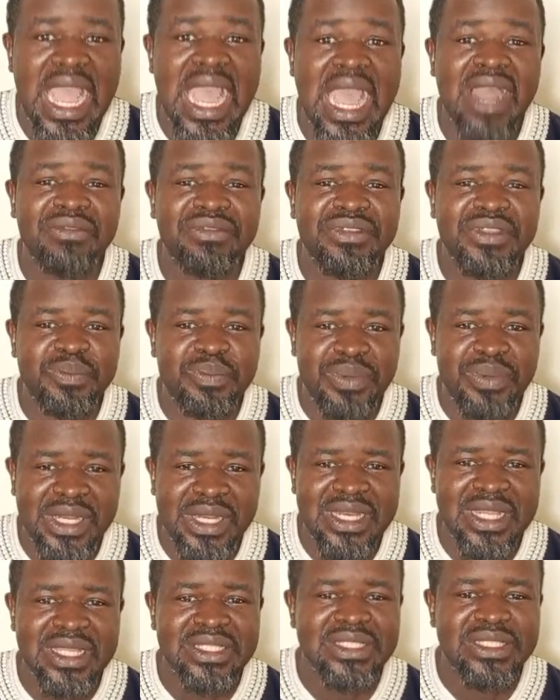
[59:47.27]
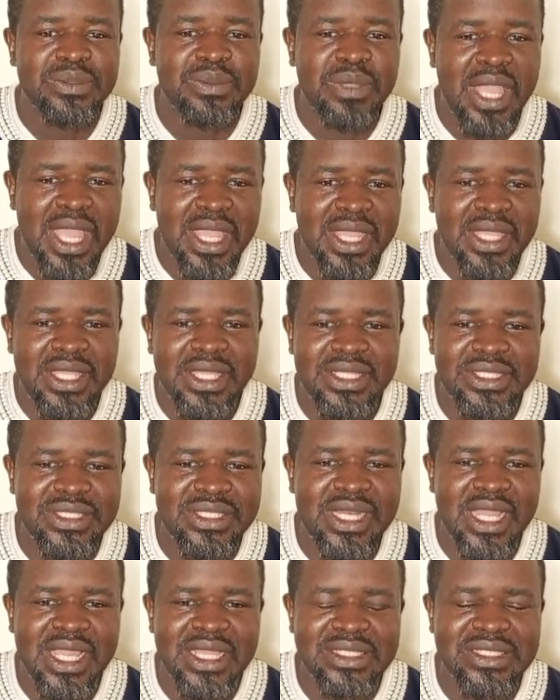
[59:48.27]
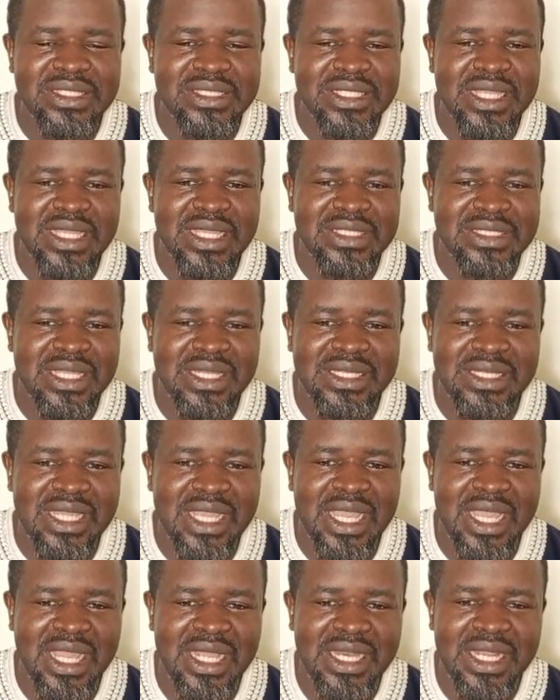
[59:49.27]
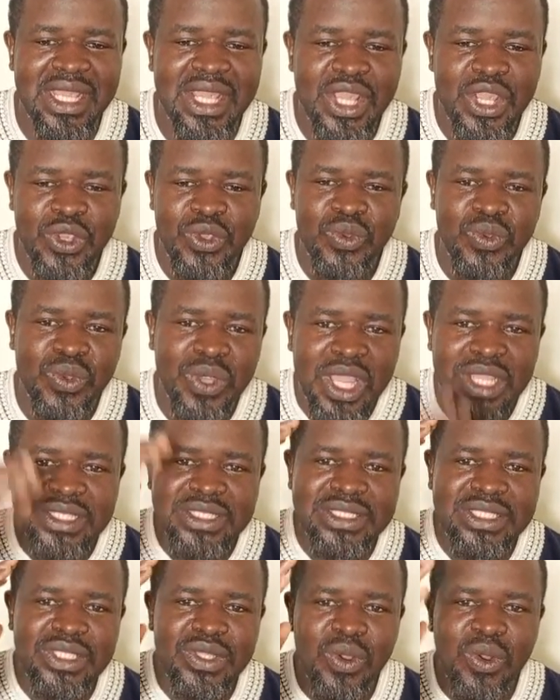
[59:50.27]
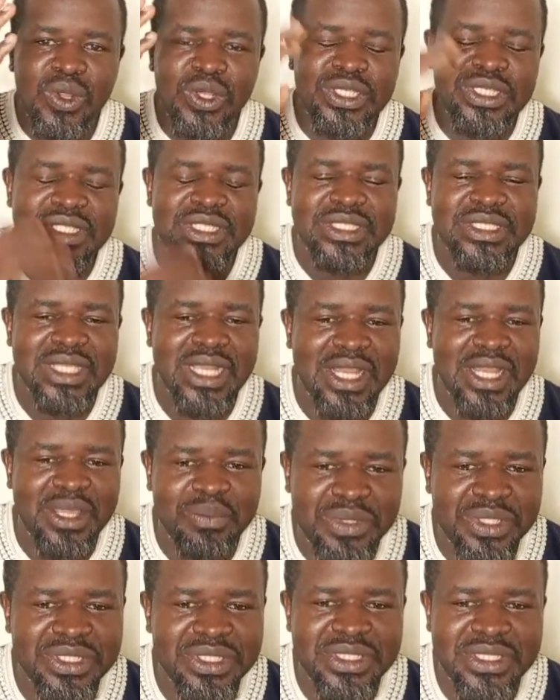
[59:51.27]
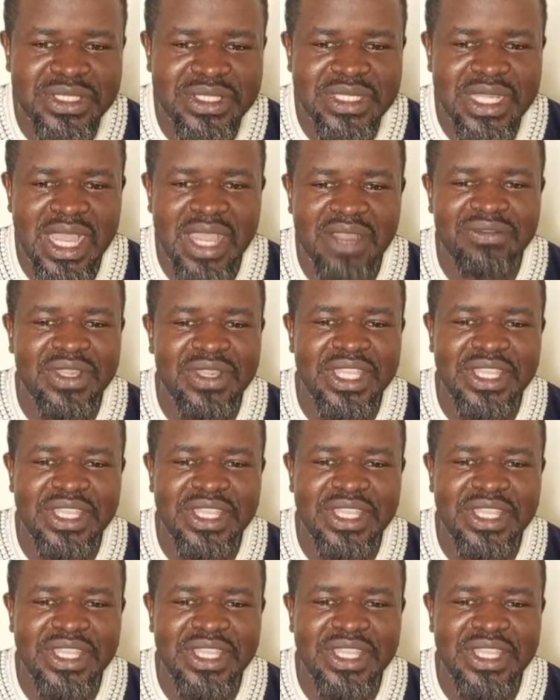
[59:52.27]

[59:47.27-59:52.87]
After pregnancy, engage in exercise and diet. You can see all these celebrities after